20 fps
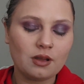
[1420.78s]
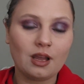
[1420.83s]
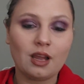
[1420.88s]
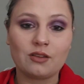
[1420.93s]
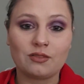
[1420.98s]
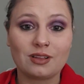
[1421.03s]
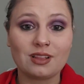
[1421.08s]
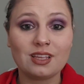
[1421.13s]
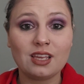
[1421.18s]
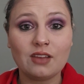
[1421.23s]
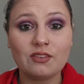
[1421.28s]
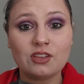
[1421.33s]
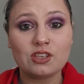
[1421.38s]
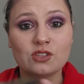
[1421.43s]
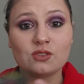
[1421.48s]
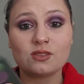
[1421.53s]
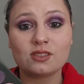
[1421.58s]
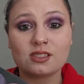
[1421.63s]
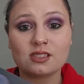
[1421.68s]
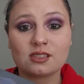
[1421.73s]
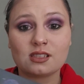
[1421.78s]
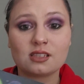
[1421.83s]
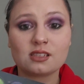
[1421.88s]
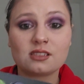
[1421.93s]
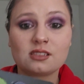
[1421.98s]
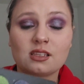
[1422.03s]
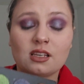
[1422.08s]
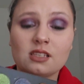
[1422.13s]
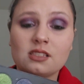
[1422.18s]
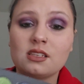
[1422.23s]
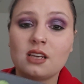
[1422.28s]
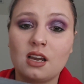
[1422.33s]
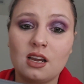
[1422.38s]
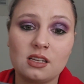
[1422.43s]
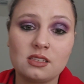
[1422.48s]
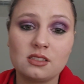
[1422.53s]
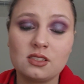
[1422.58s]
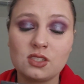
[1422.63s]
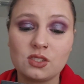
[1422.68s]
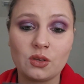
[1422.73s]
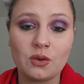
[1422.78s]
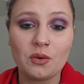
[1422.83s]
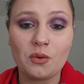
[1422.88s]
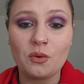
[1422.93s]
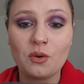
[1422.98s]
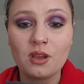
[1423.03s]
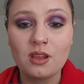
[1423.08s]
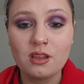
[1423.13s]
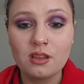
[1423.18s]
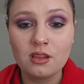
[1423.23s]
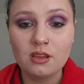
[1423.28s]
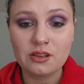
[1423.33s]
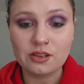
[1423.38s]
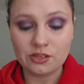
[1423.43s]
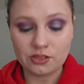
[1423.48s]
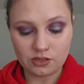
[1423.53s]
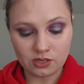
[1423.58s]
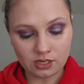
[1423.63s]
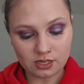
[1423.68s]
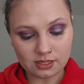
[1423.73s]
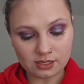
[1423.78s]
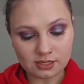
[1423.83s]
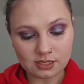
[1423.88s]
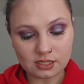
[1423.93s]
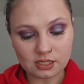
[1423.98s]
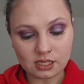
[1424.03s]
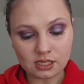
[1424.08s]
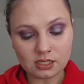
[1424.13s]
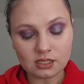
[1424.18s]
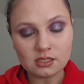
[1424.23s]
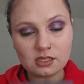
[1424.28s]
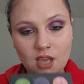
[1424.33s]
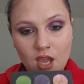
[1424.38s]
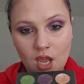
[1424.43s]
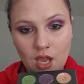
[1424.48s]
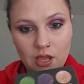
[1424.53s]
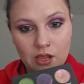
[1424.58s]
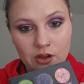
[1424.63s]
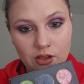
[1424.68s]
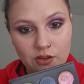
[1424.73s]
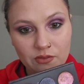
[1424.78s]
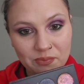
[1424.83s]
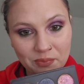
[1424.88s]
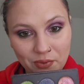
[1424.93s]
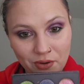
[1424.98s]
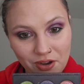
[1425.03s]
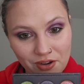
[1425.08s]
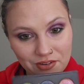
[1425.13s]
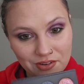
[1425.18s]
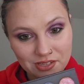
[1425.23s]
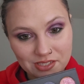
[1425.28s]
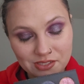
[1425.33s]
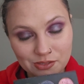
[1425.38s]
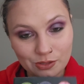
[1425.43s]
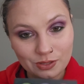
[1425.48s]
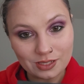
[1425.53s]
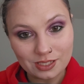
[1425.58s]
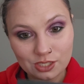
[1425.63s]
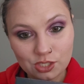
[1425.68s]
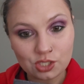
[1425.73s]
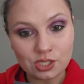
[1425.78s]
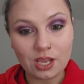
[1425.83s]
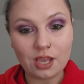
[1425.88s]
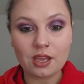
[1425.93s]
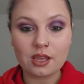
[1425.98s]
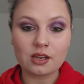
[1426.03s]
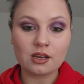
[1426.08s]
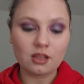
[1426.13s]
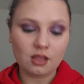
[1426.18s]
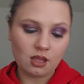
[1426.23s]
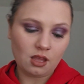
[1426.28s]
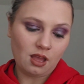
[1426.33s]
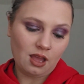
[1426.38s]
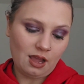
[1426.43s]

I really haven't used this a ton, so you're not gonna see a ton of progress on this yet.